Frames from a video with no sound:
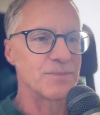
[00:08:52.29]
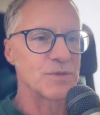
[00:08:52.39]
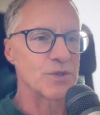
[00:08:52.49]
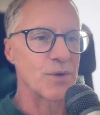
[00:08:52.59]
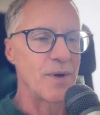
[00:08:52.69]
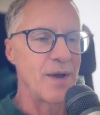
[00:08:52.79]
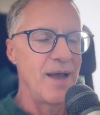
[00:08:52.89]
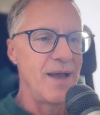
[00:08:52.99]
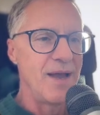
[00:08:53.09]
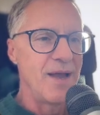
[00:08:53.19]
So
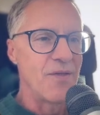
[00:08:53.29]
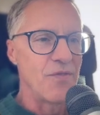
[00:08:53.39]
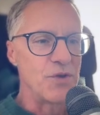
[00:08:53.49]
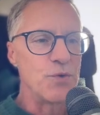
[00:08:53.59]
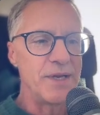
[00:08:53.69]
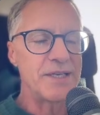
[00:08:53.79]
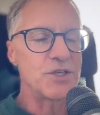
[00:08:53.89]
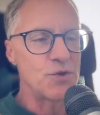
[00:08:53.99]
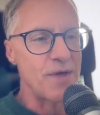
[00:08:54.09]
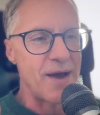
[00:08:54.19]
you need to
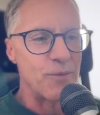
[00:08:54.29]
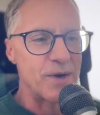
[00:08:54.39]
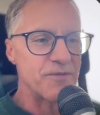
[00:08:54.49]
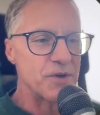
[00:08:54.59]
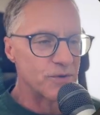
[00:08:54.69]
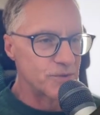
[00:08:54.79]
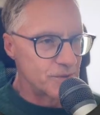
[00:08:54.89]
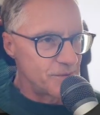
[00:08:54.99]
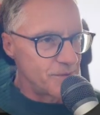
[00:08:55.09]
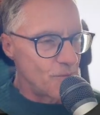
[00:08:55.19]
do that whenever you're
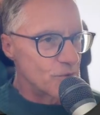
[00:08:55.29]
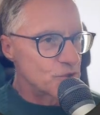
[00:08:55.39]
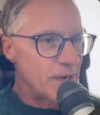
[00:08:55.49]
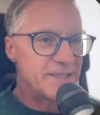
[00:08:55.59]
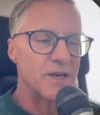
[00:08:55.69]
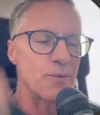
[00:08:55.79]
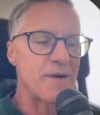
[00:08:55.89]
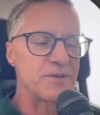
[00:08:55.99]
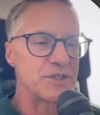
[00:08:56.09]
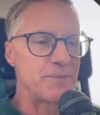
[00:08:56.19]
tracing a
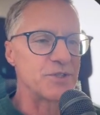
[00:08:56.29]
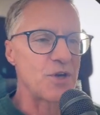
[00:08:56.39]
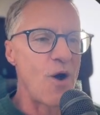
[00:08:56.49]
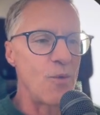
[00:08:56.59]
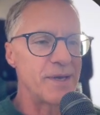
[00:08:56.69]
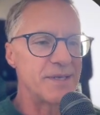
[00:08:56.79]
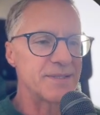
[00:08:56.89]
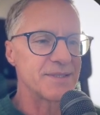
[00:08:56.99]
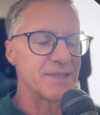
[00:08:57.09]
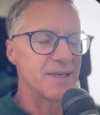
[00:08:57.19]
reference image.
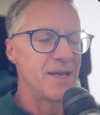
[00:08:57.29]
Always